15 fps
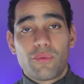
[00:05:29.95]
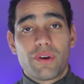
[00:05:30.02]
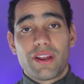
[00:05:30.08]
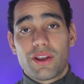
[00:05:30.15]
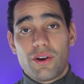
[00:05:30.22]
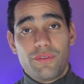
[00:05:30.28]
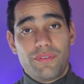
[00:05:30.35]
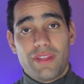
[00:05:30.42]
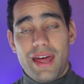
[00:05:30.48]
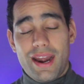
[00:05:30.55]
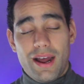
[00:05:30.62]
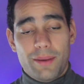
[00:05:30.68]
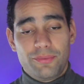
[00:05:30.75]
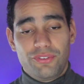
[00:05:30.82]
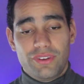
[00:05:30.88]
wouldn't go for that
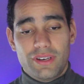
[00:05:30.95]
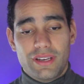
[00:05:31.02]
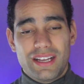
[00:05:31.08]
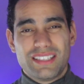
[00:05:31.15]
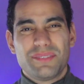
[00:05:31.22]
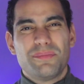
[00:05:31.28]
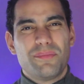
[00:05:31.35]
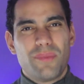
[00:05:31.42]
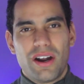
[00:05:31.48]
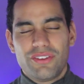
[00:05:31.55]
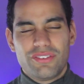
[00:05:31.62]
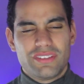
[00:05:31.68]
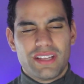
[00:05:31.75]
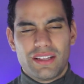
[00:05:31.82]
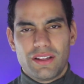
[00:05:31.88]
option, as
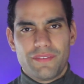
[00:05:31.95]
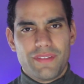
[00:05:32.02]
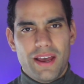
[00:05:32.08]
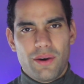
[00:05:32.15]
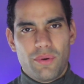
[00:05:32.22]
much as I love that